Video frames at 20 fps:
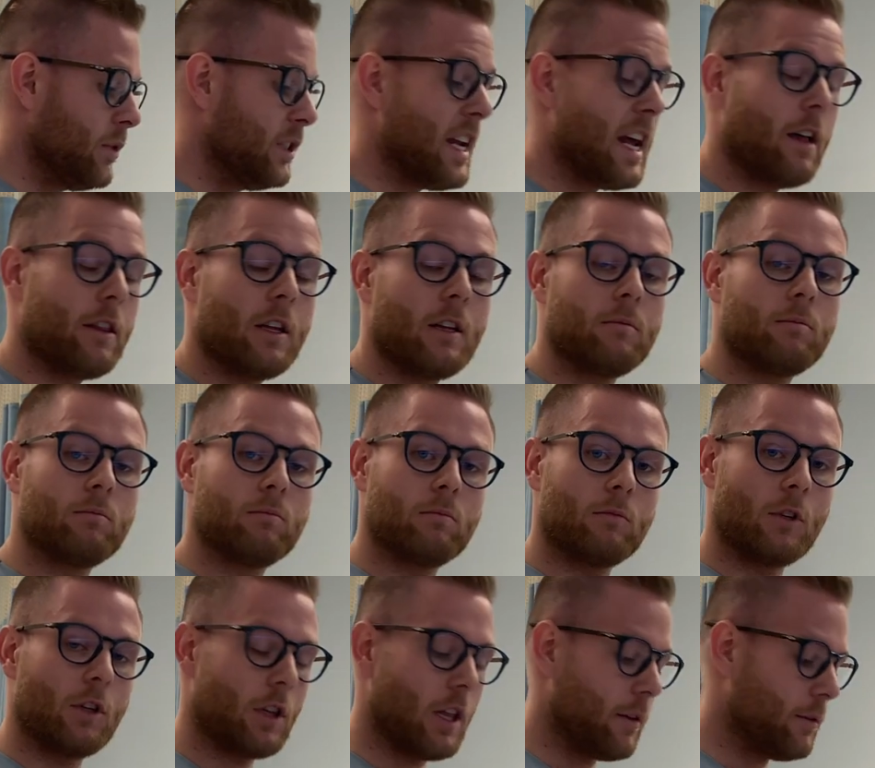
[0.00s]
Now then,
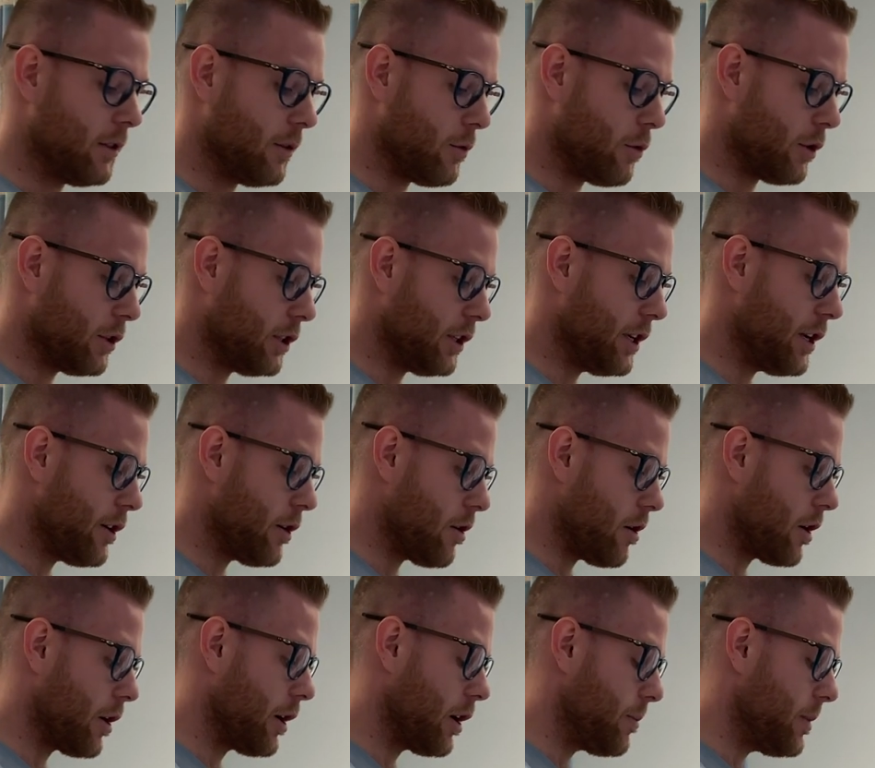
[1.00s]
gloves of course in here
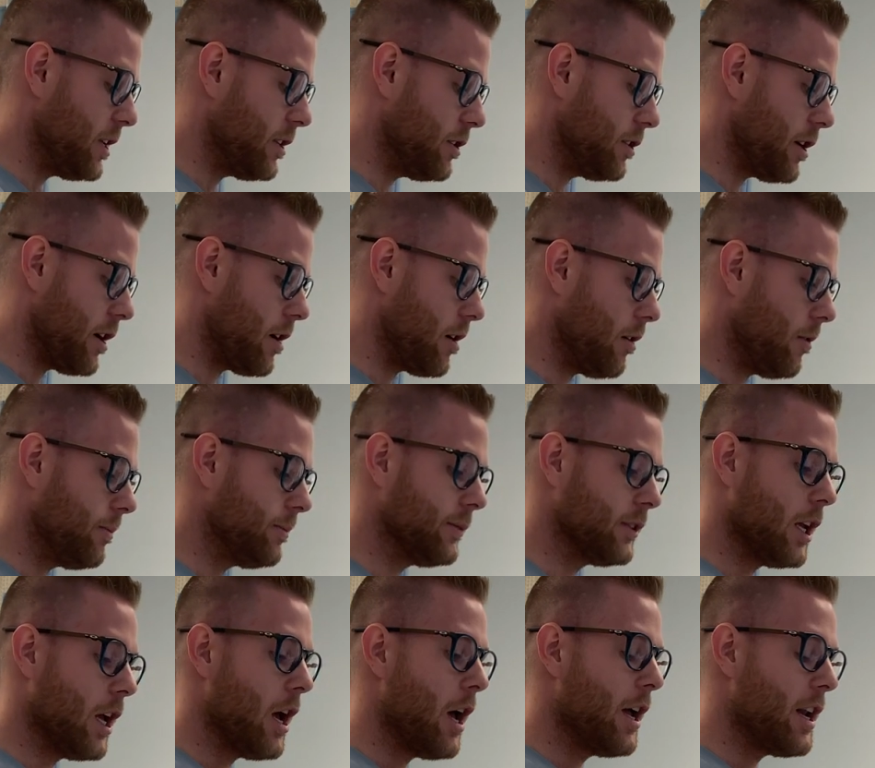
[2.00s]
are going to be sterile.
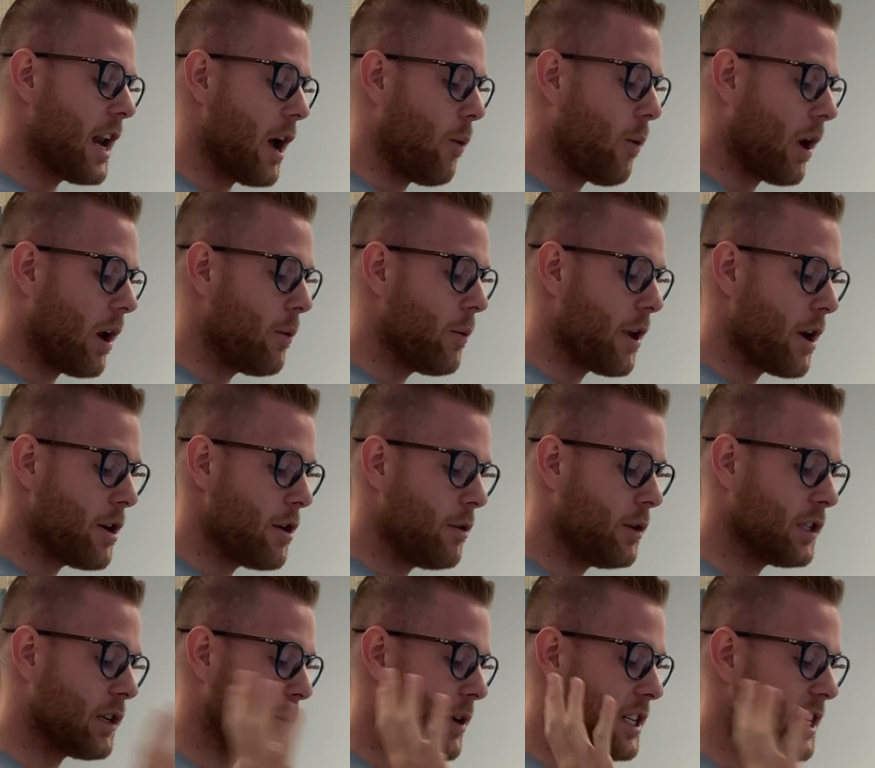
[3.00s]
Now what I want to do
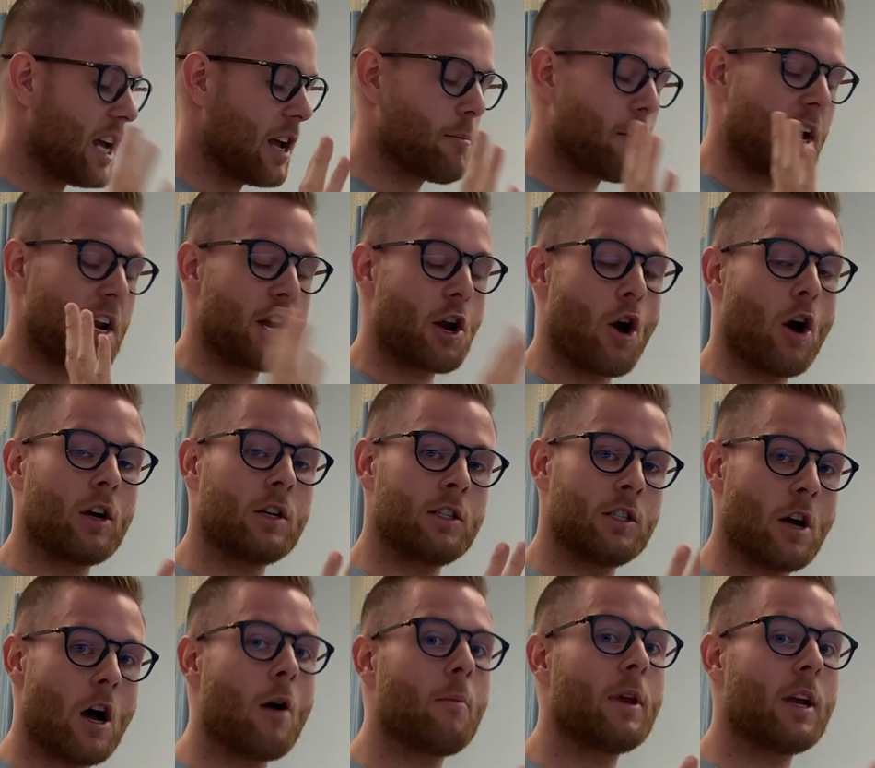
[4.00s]
is I want to take my
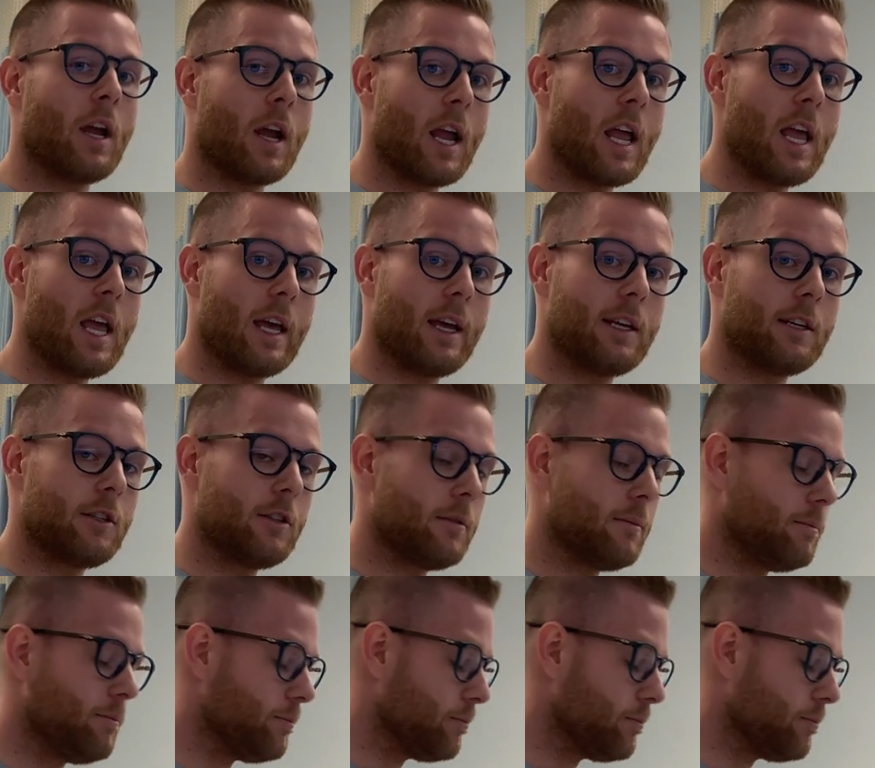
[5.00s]
non-dominant hand,